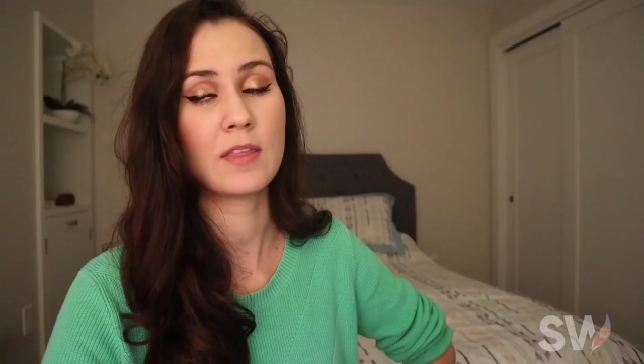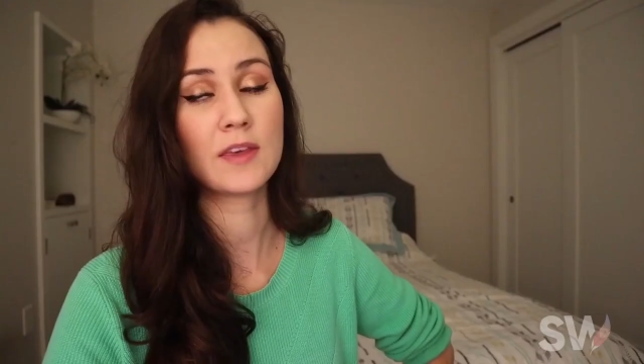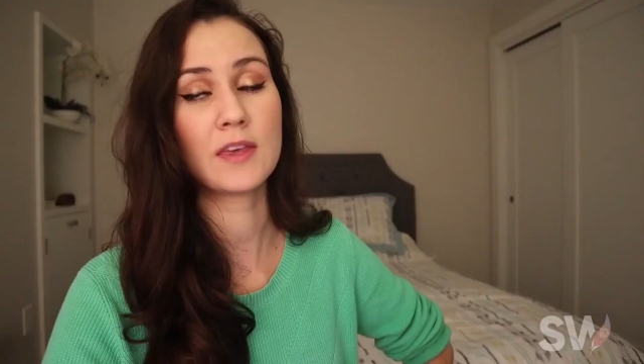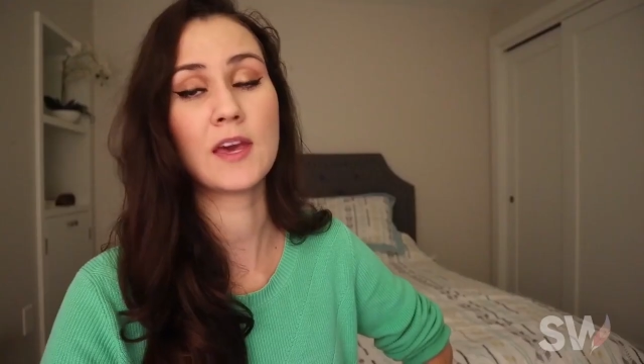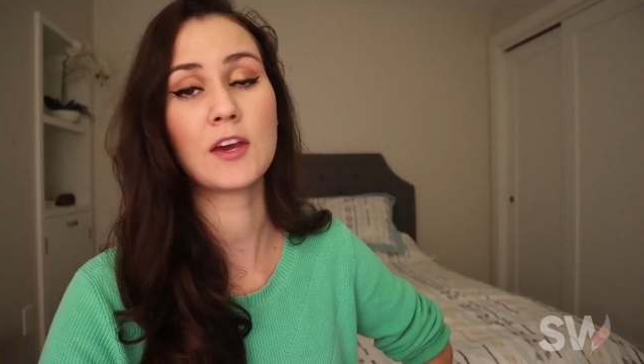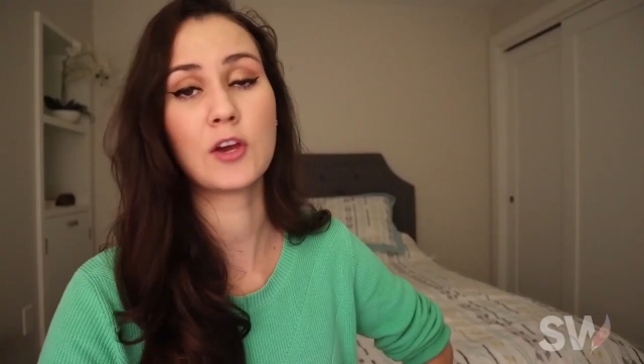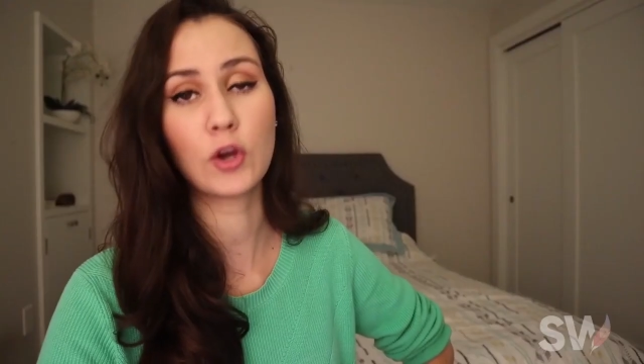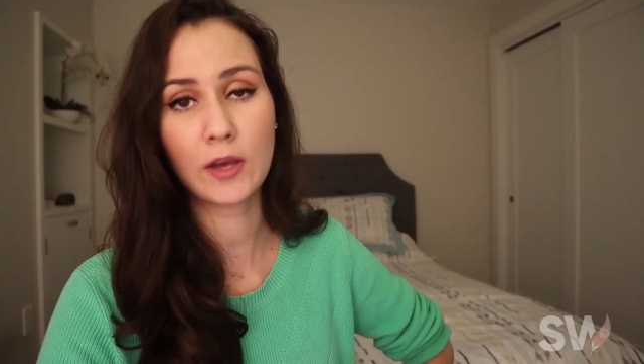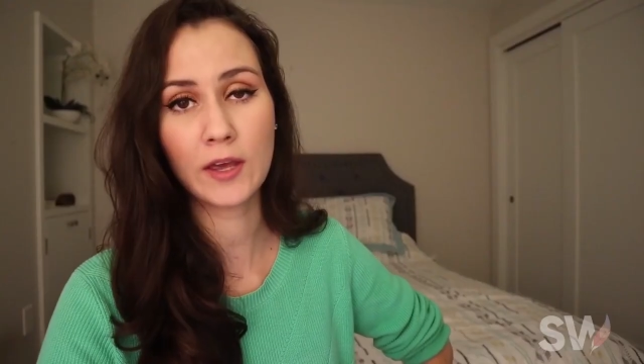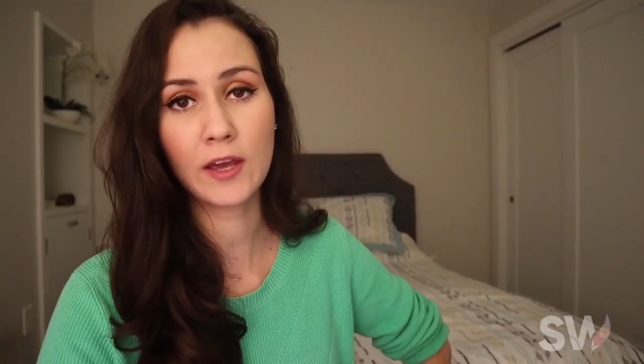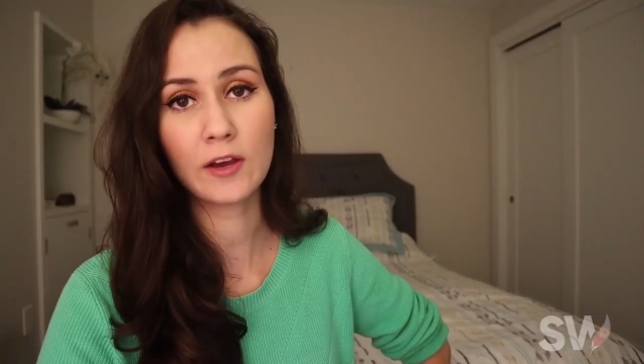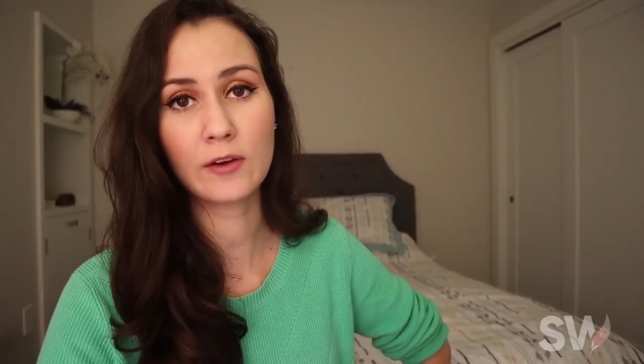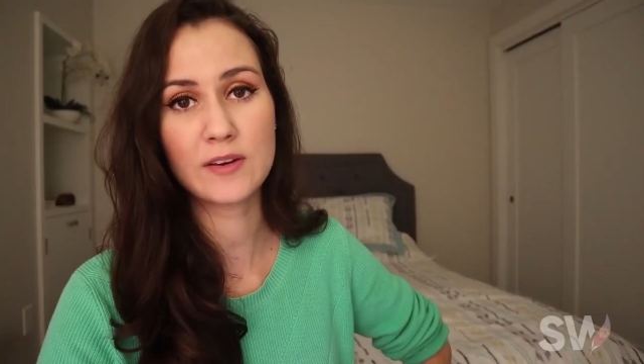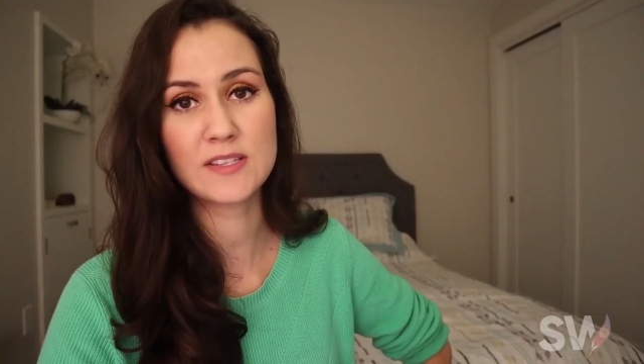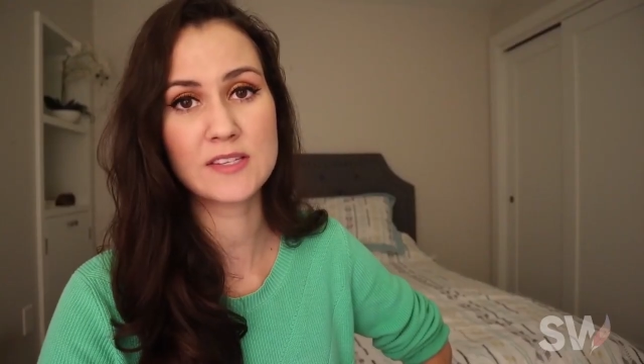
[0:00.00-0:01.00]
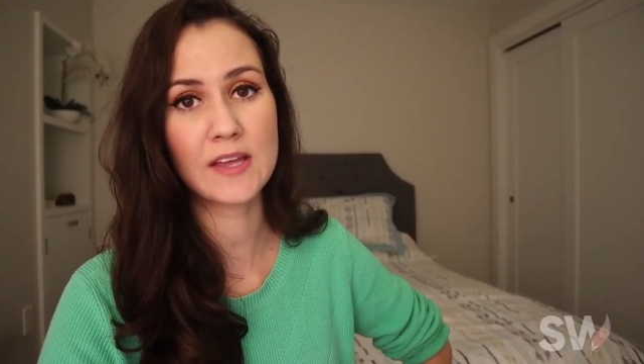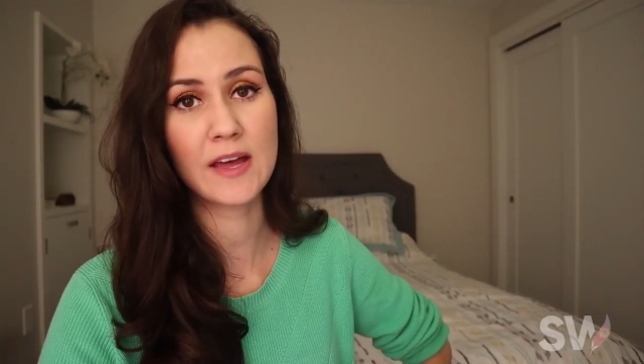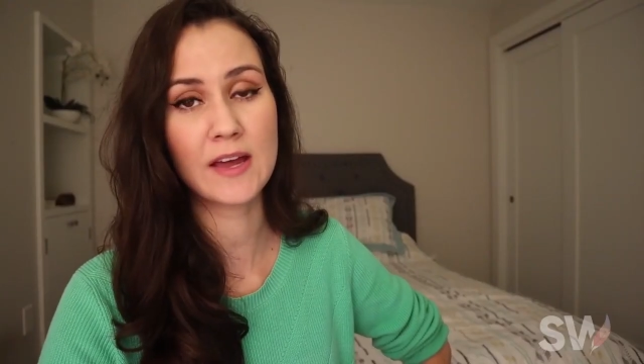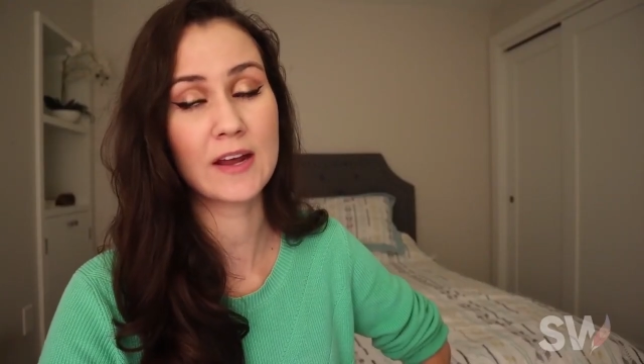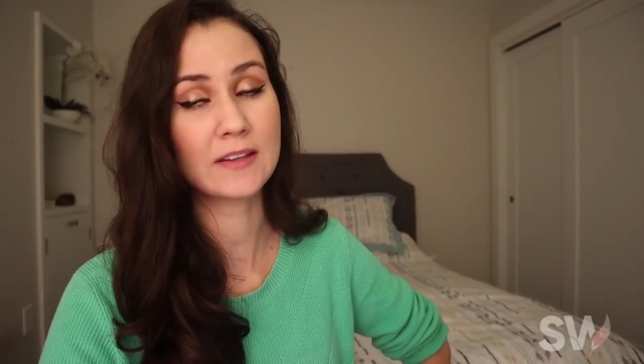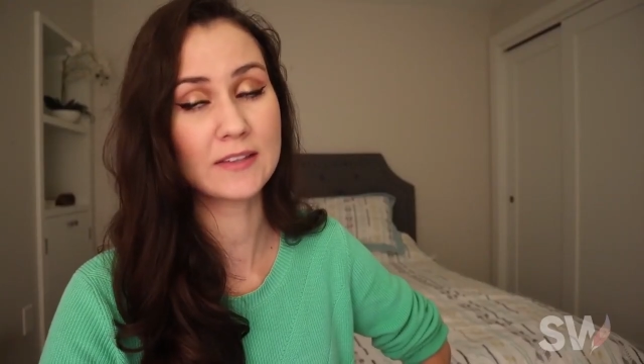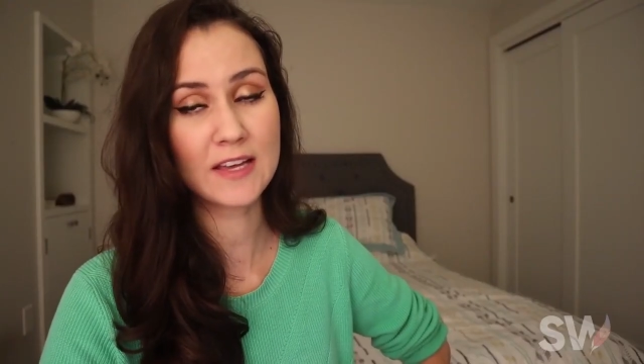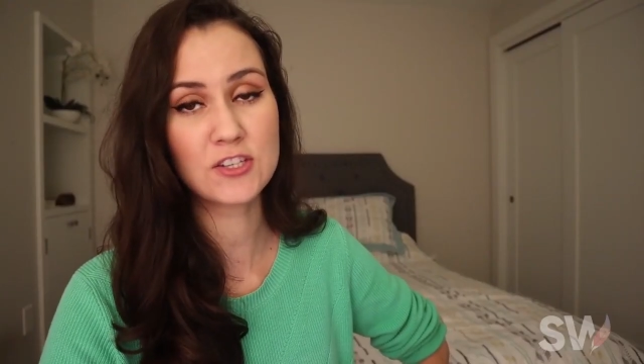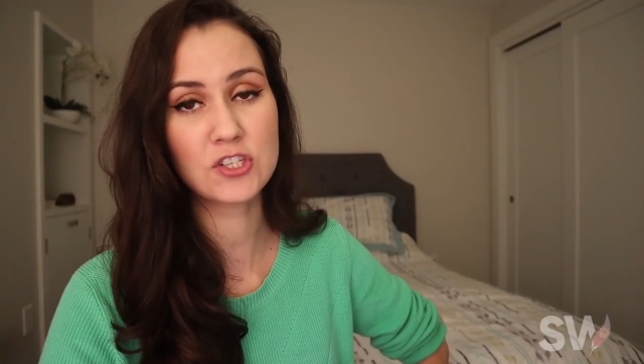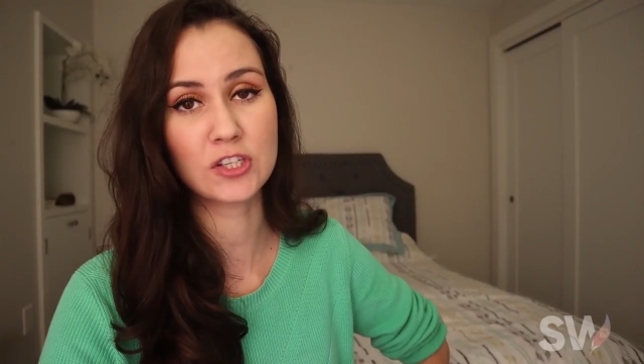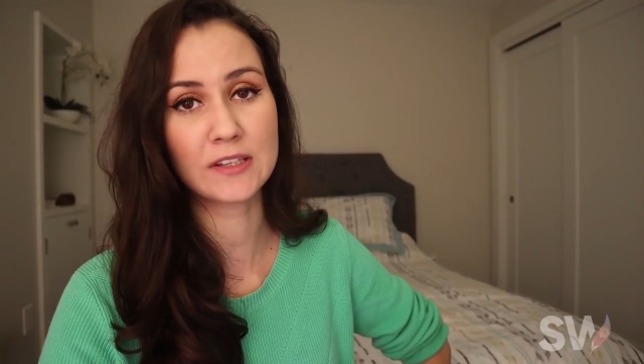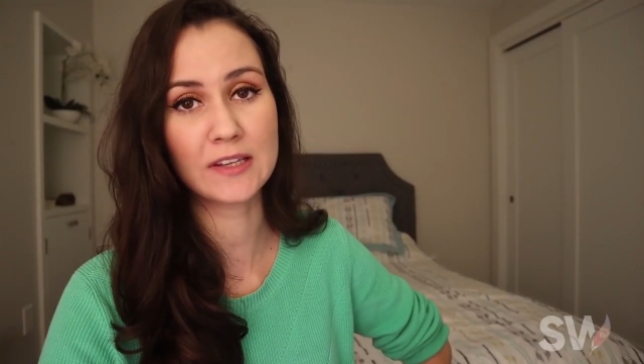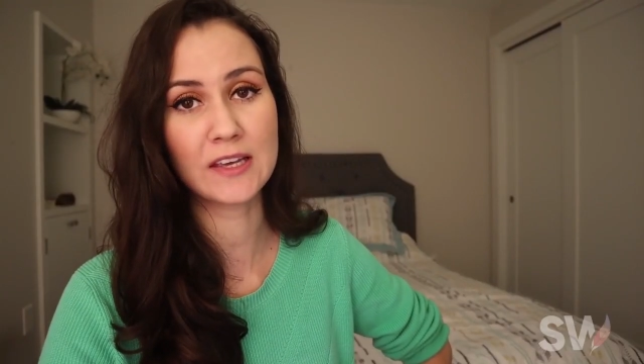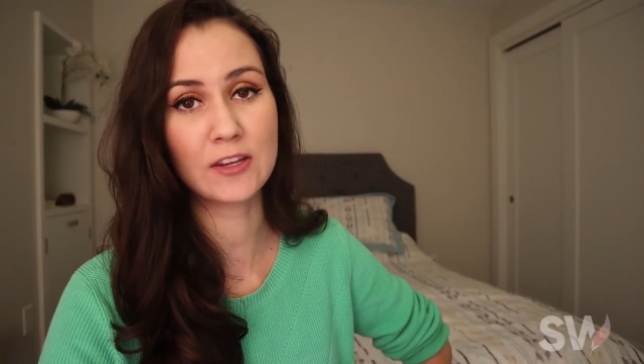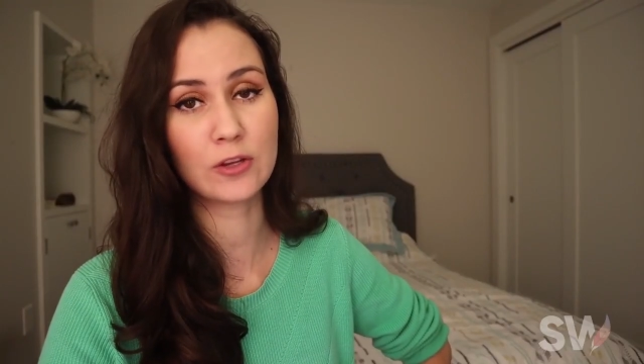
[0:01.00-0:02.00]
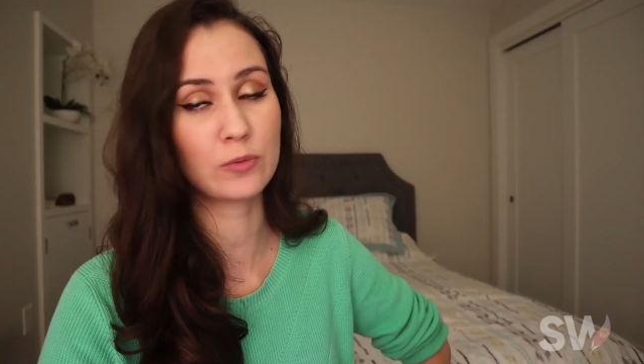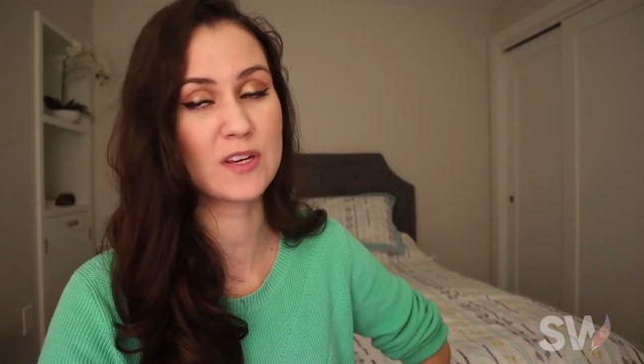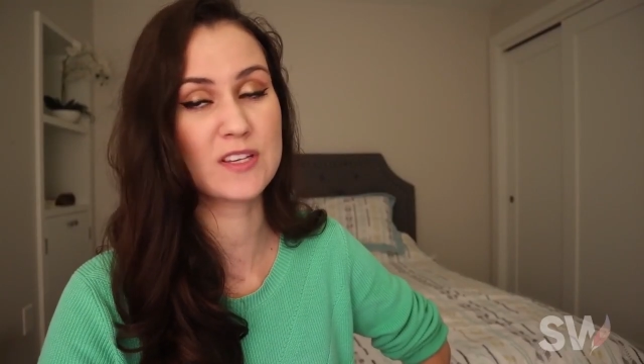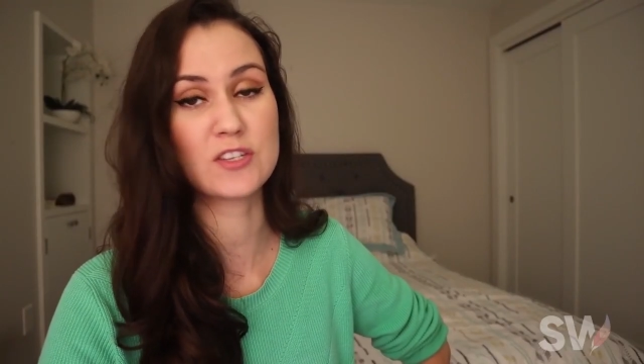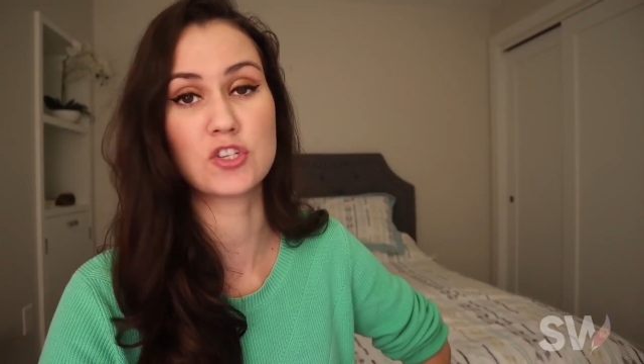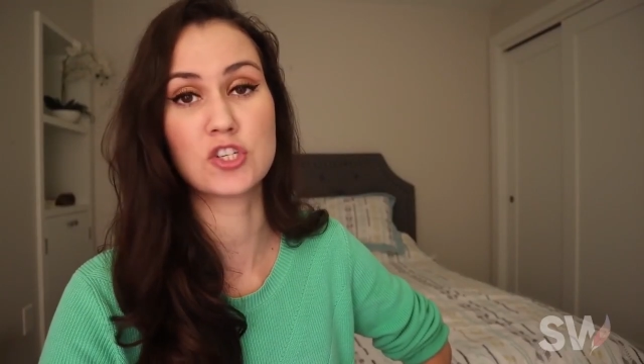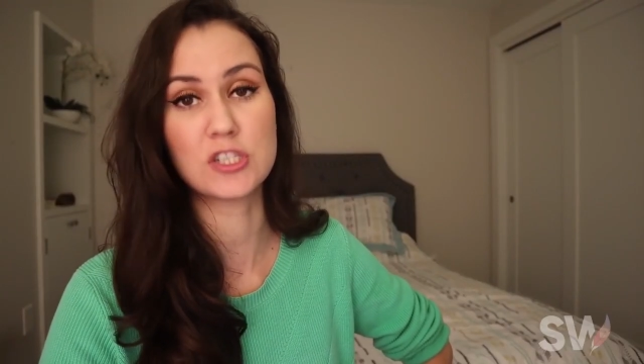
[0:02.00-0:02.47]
The kicker here is that allegedly the reason